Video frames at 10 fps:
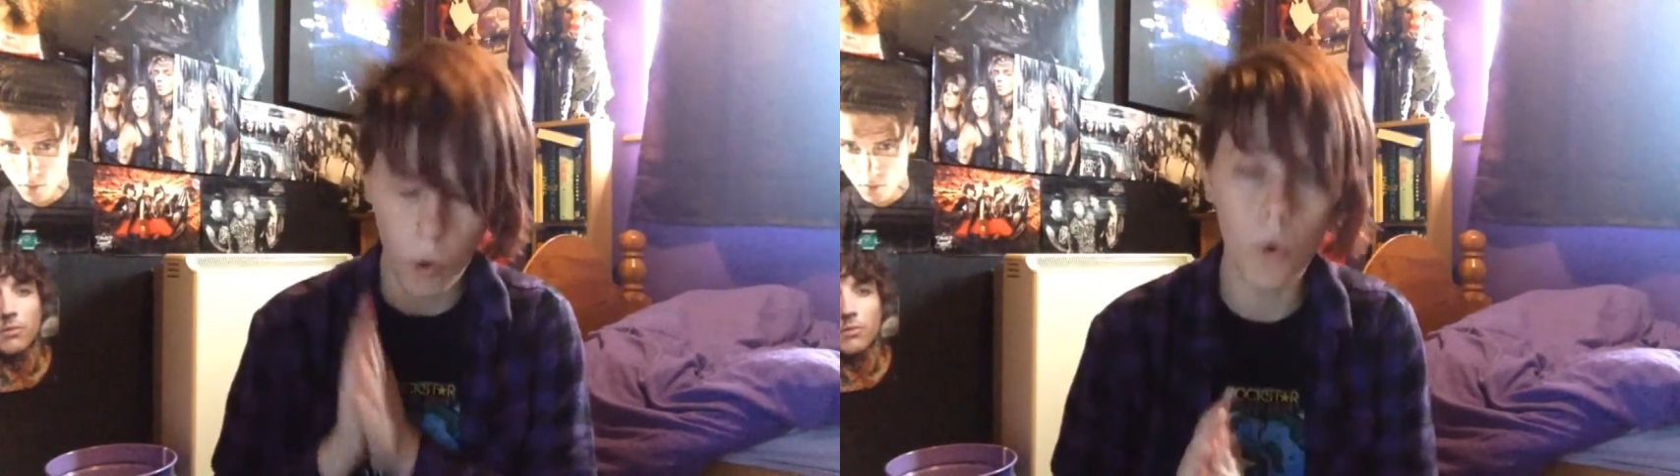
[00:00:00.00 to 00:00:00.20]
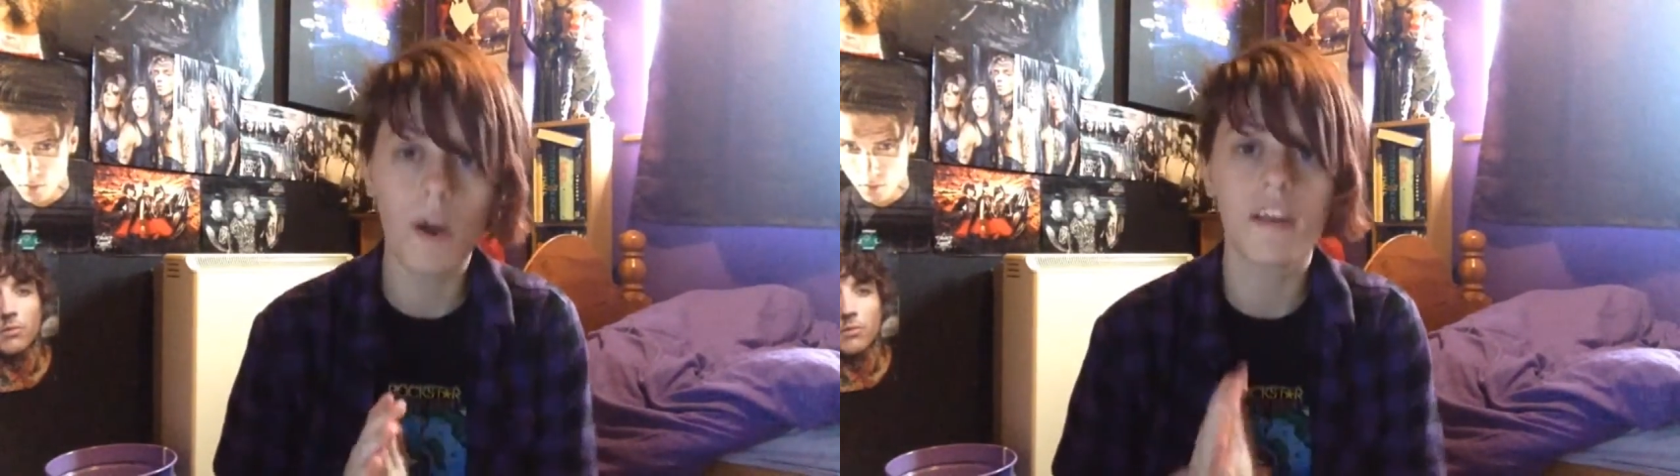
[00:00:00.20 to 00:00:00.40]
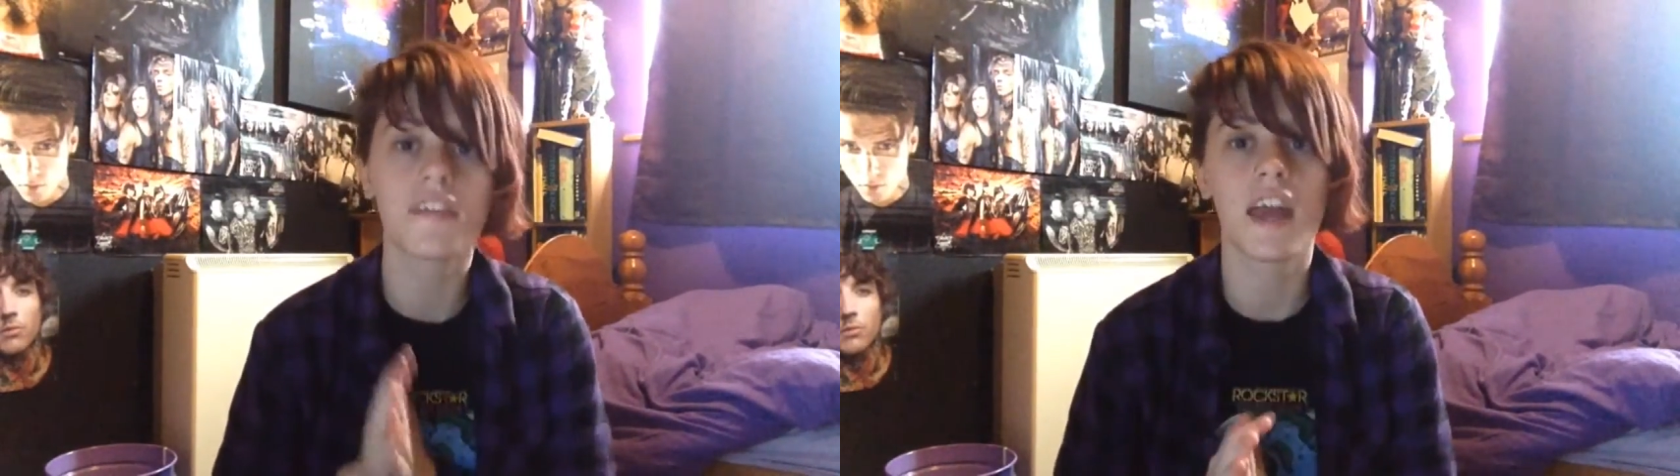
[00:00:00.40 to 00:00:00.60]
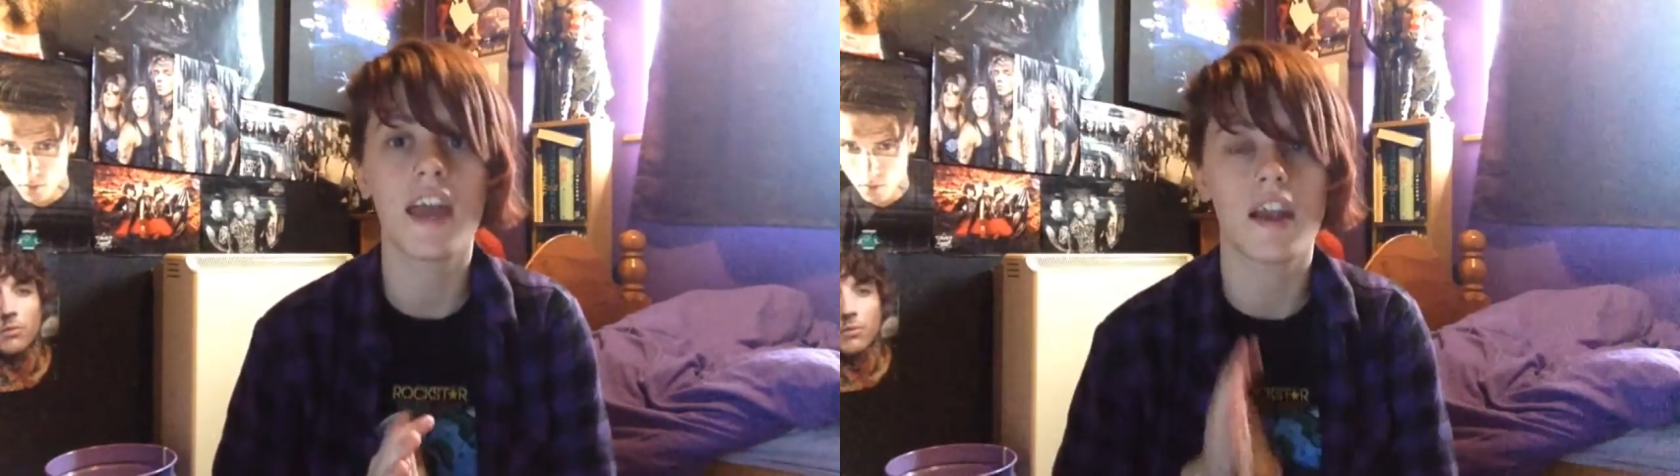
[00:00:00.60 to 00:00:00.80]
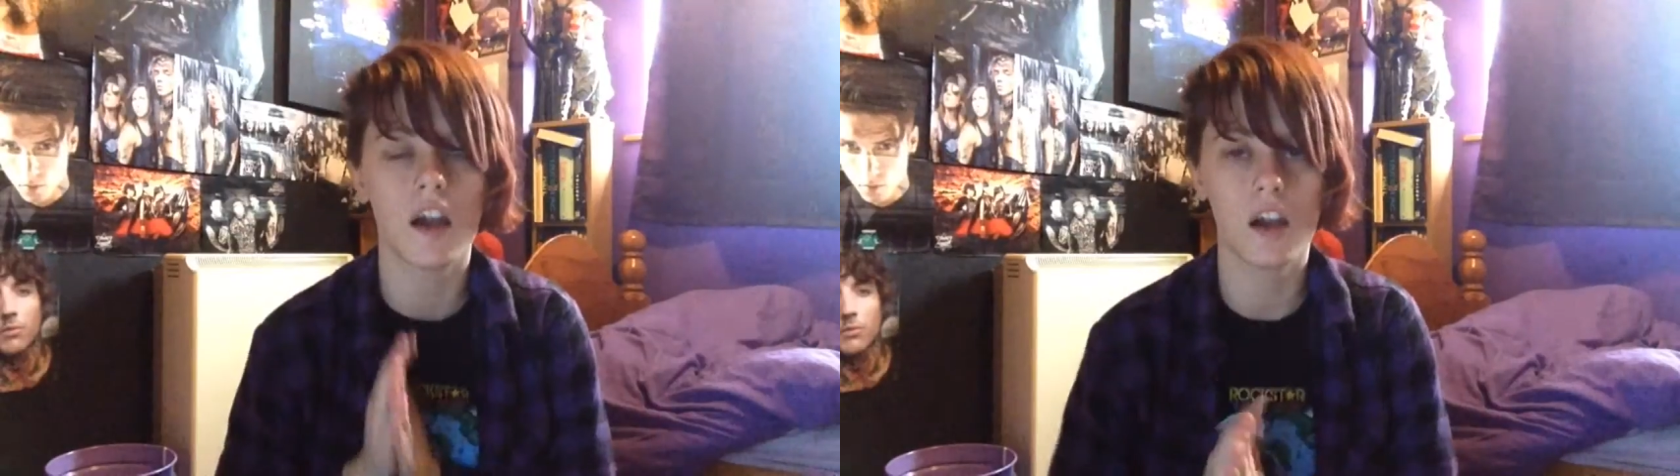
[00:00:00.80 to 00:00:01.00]
Always
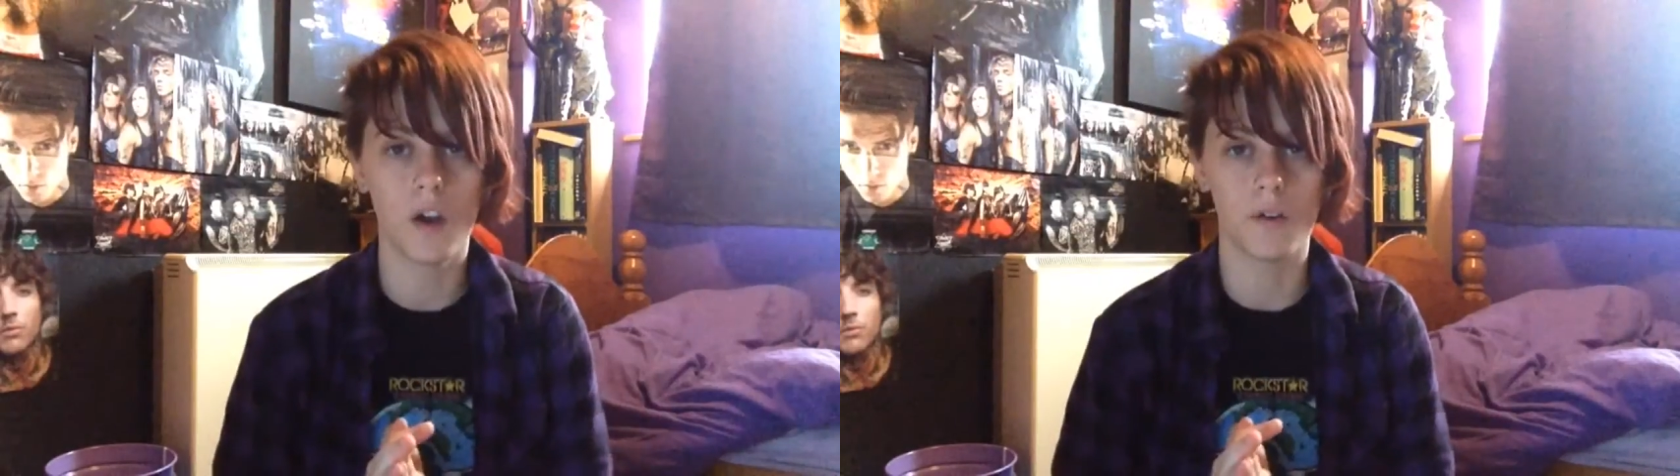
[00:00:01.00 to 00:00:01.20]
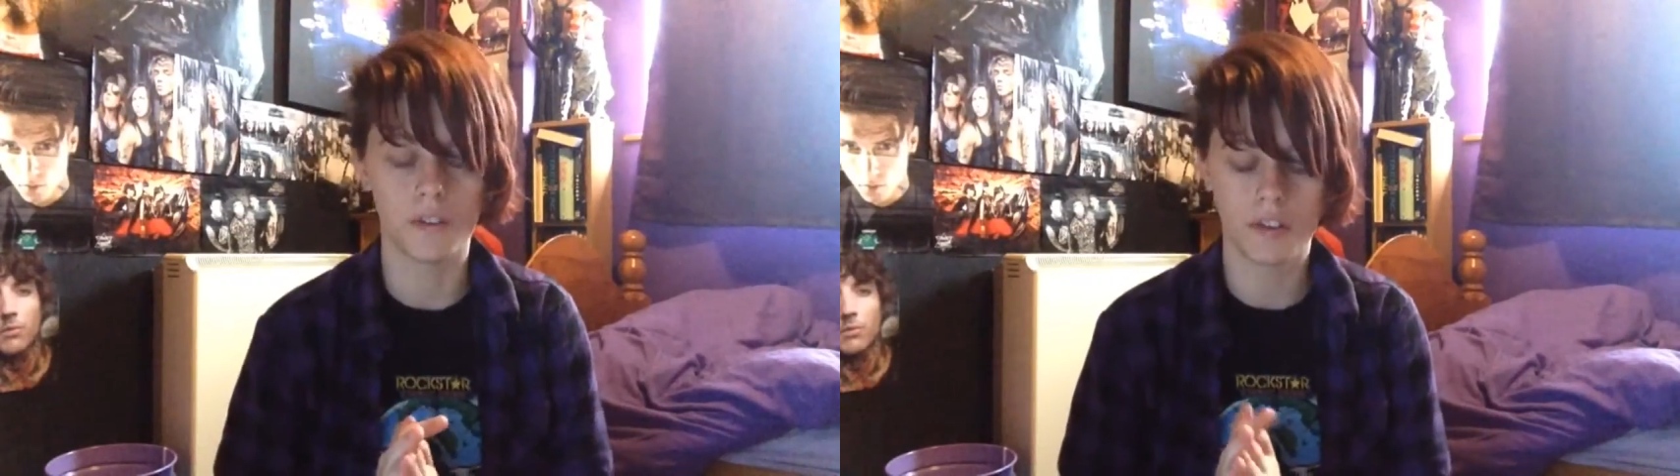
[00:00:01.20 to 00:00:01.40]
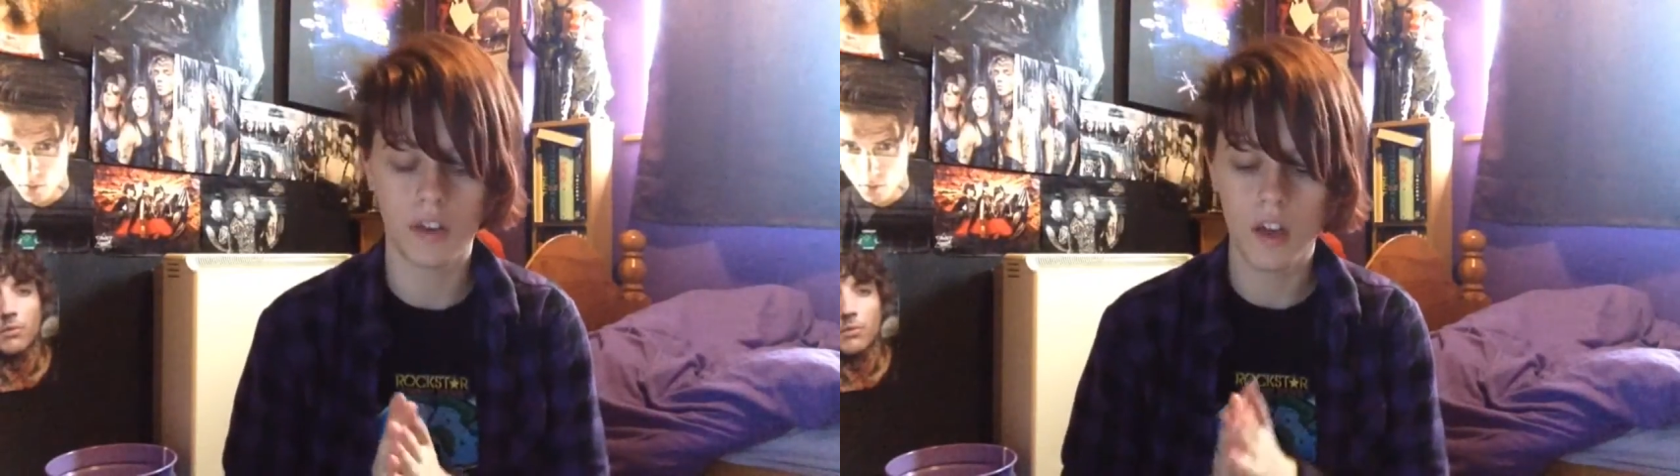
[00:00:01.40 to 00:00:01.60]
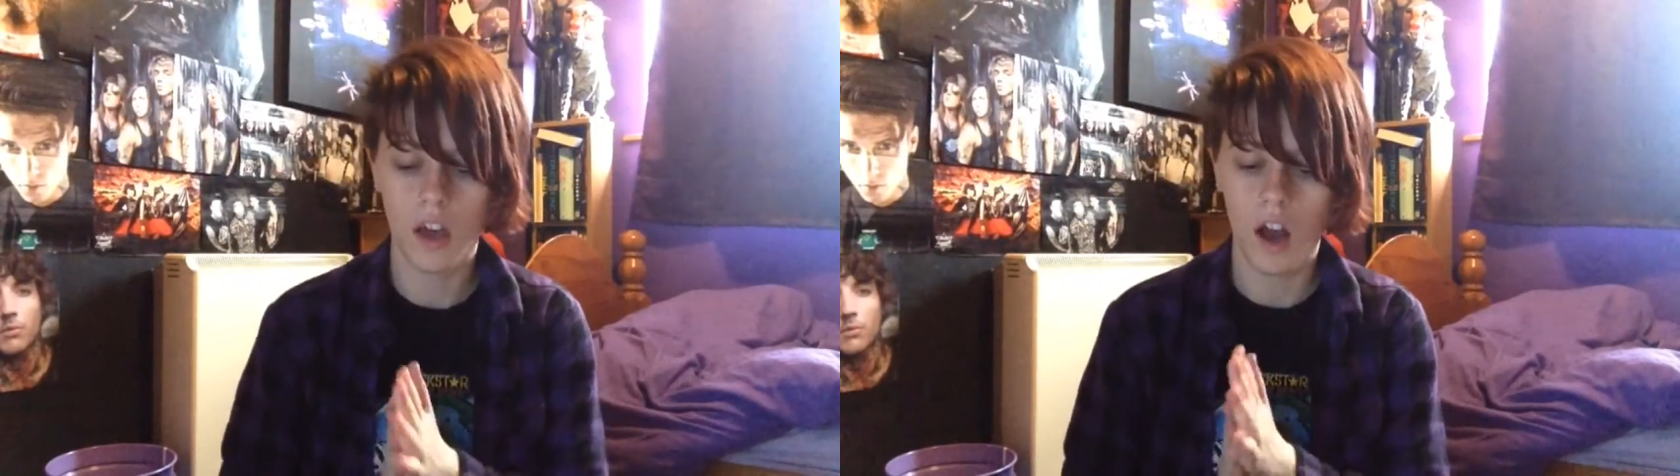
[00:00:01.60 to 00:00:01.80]
take a coat.